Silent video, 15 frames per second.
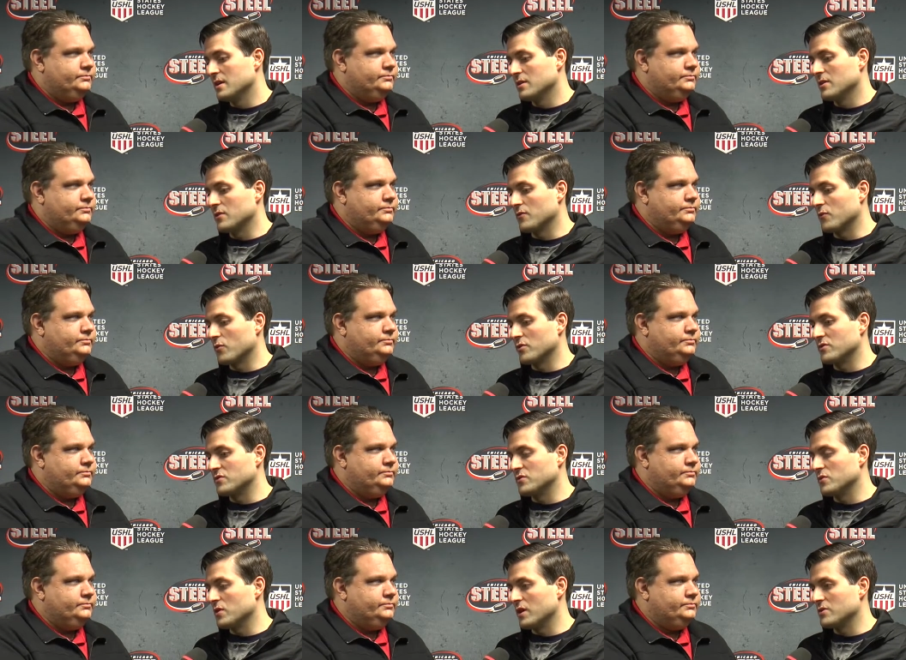Speaker 1: looking forward
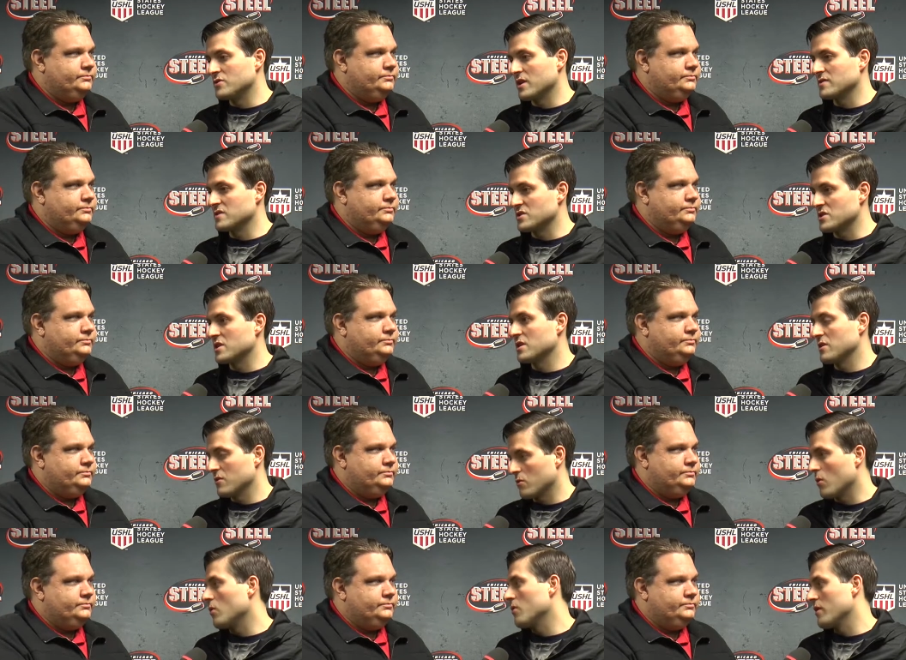to uh, transition to the
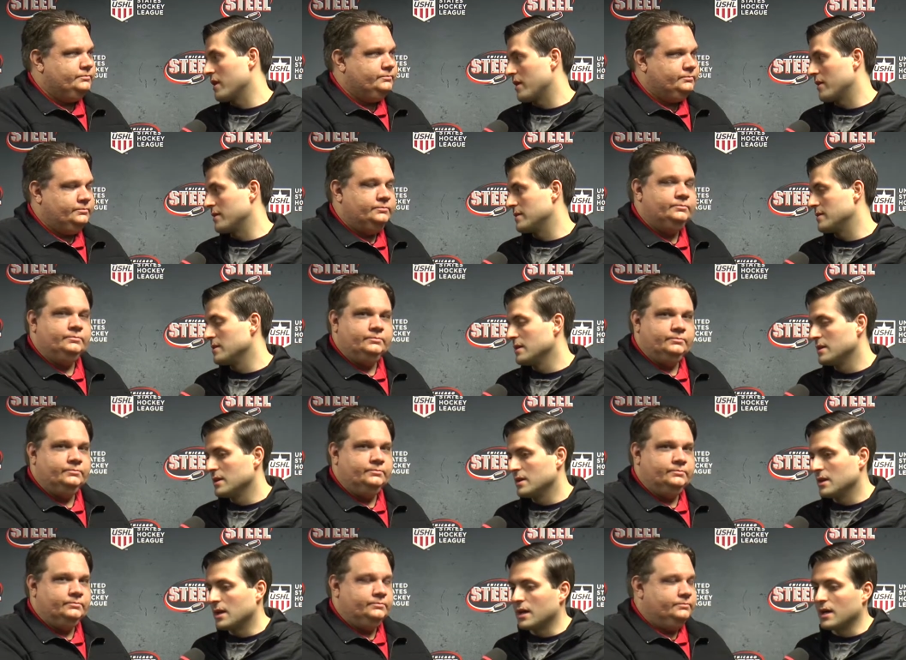role there and
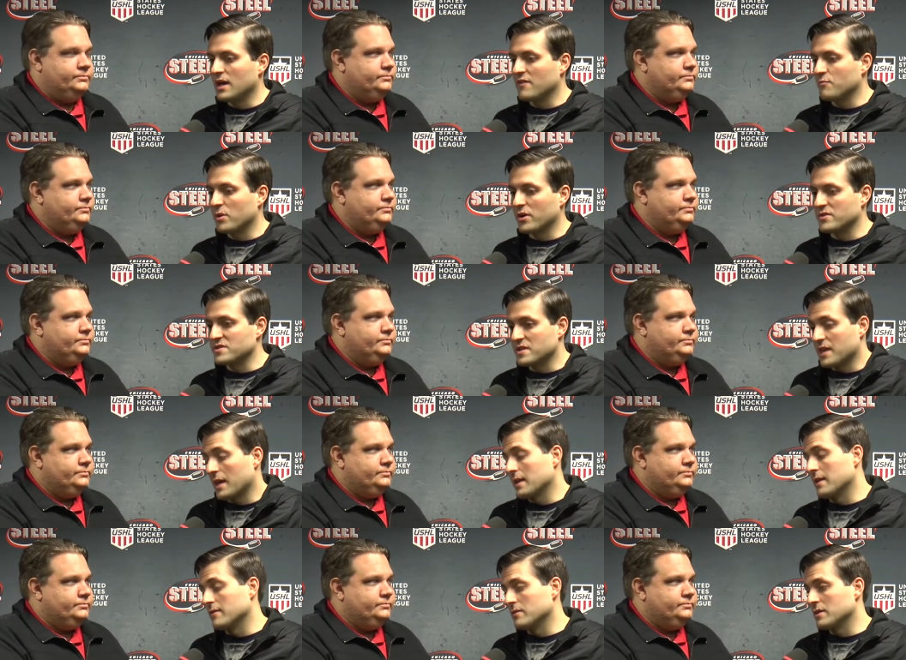uh, have players at
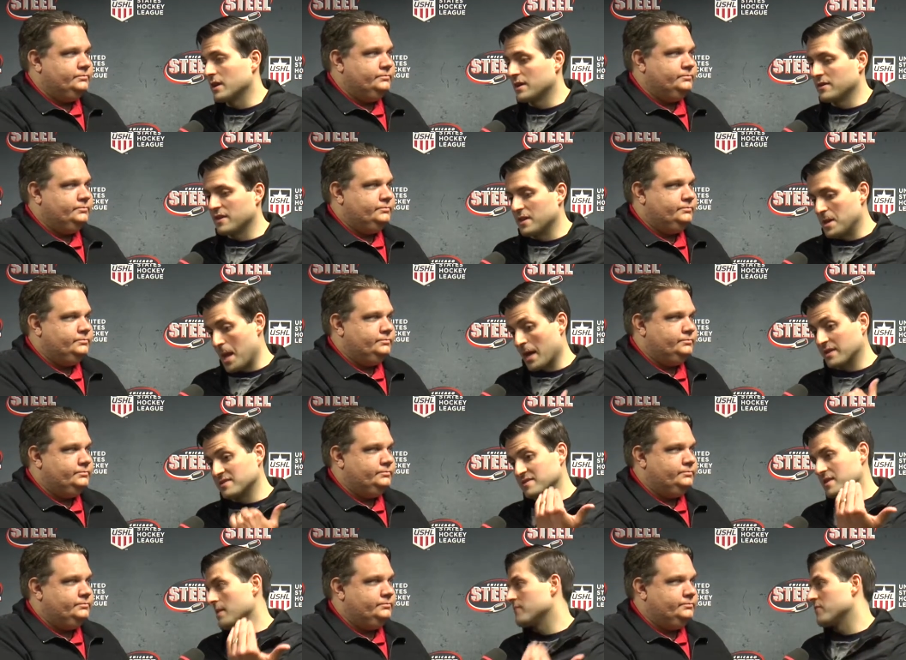that level, kind of the next
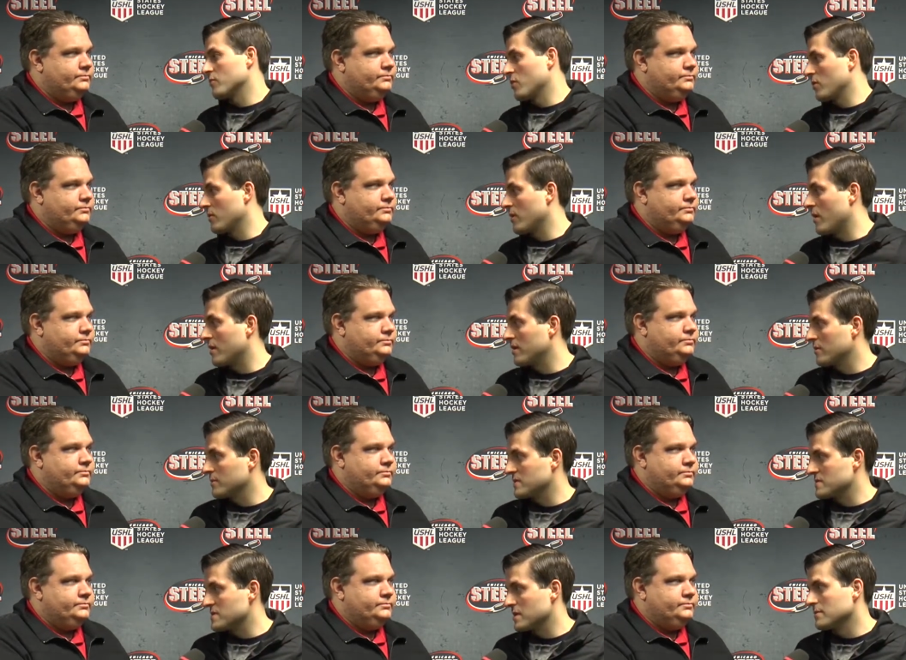step from where we are
Speaker 2: here
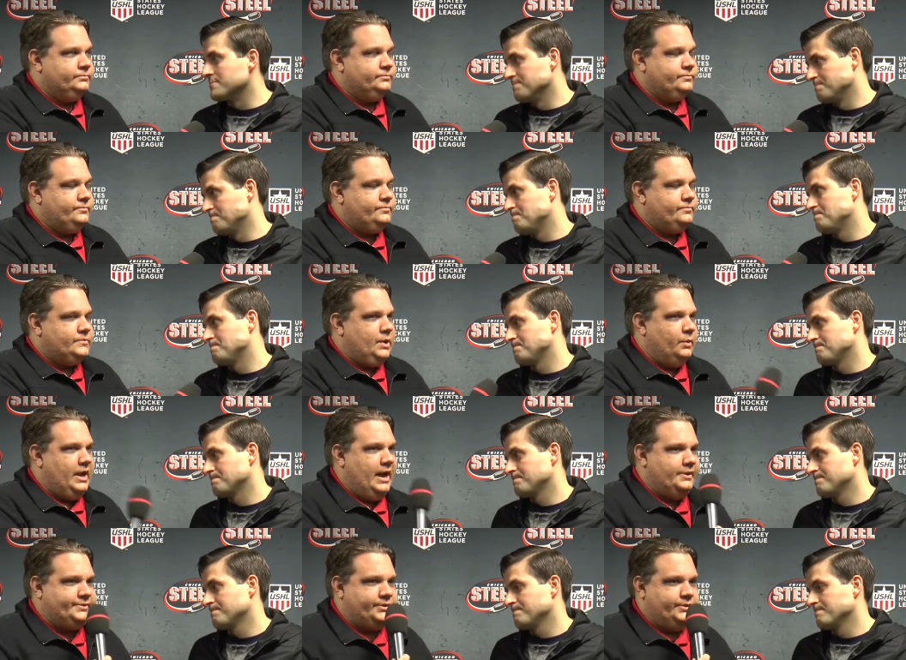with the Steel. I want to
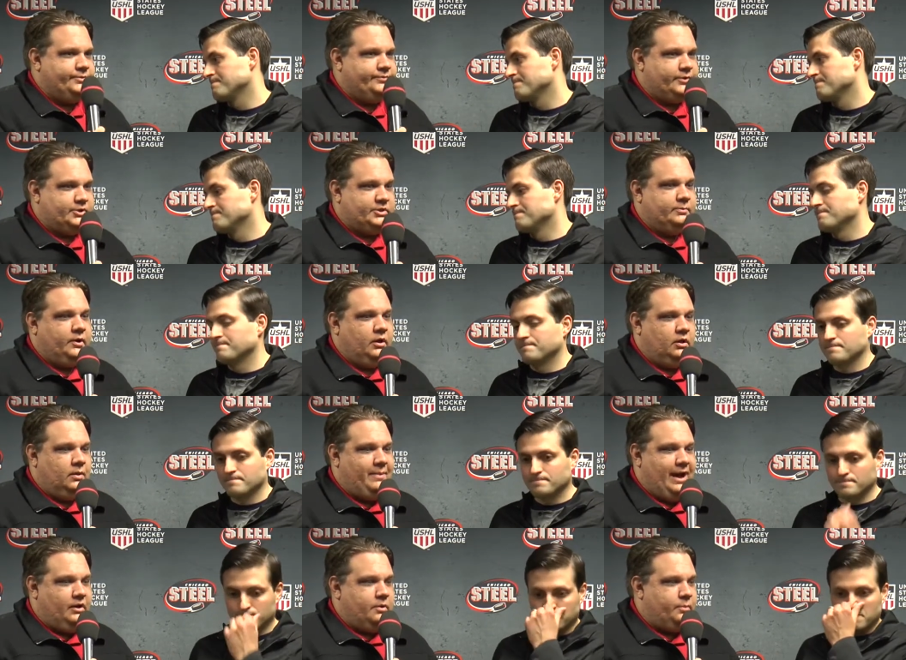ask you, first of all,
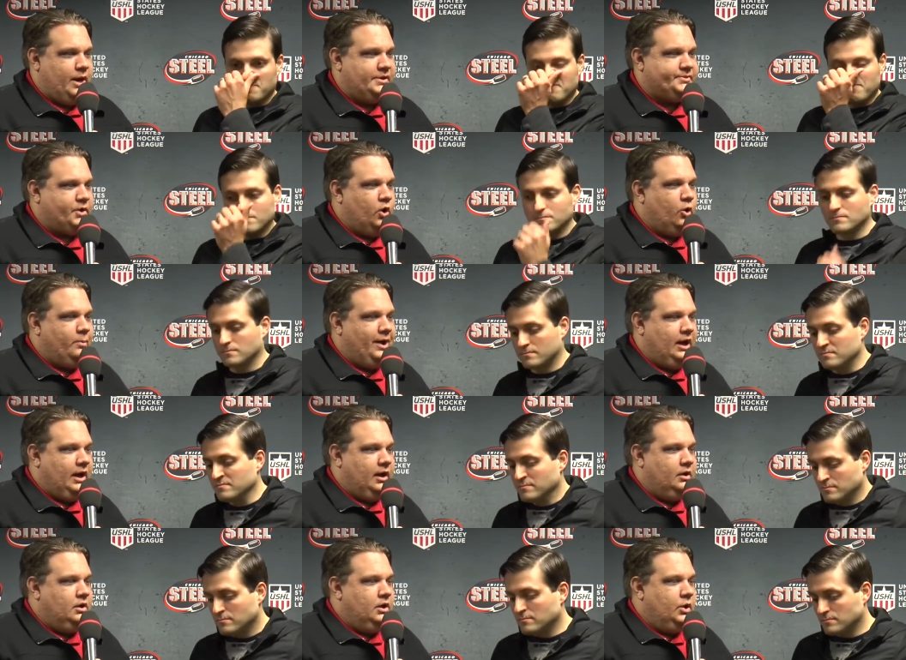about Nebraska
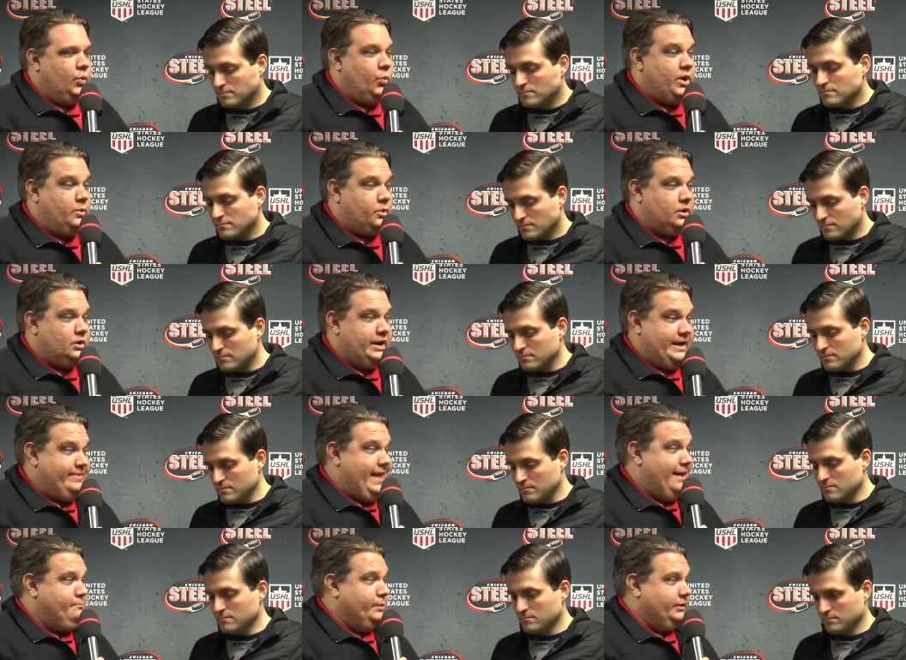Omaha. We were in
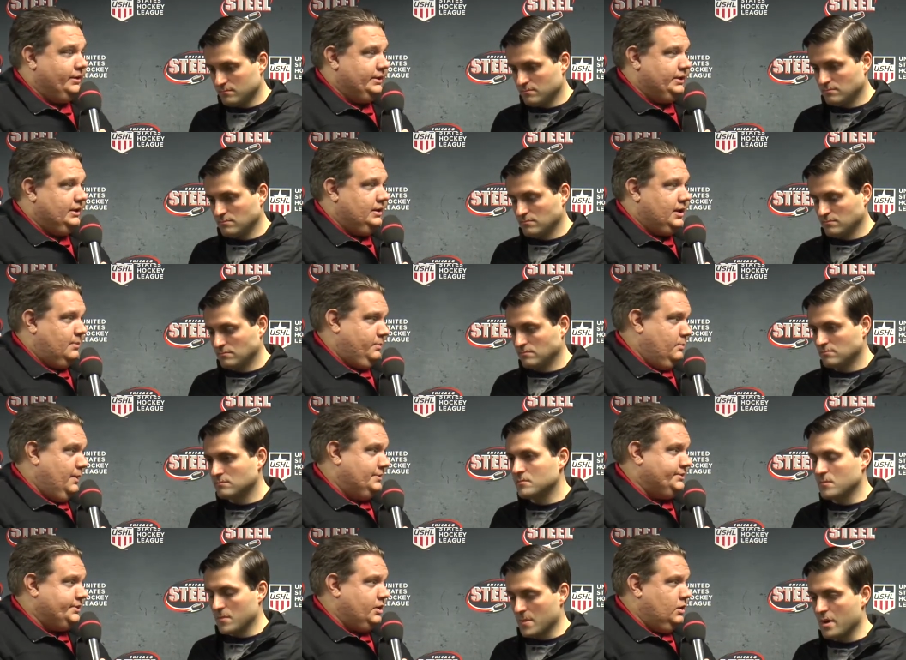that building a couple
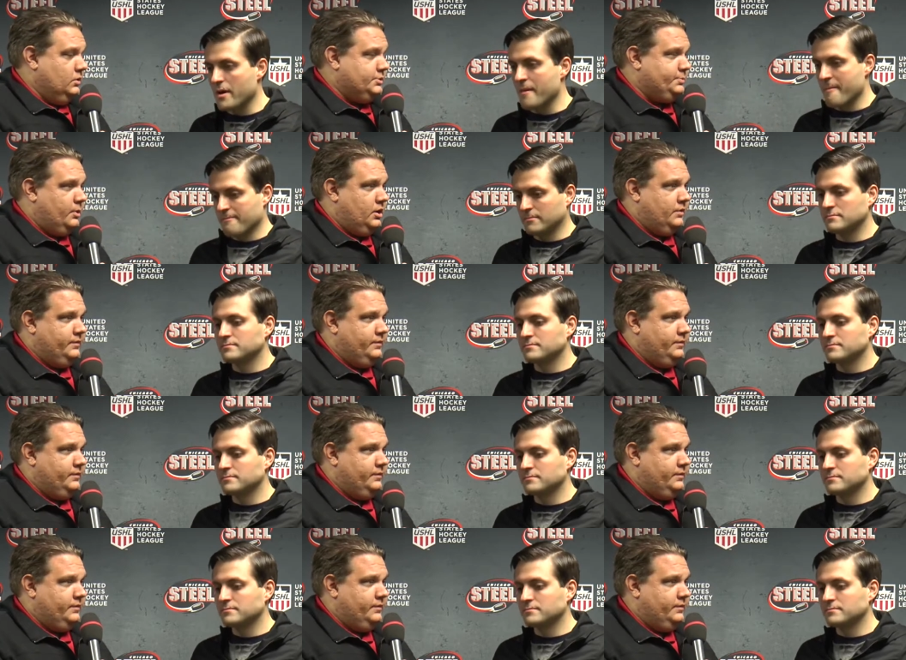months ago as part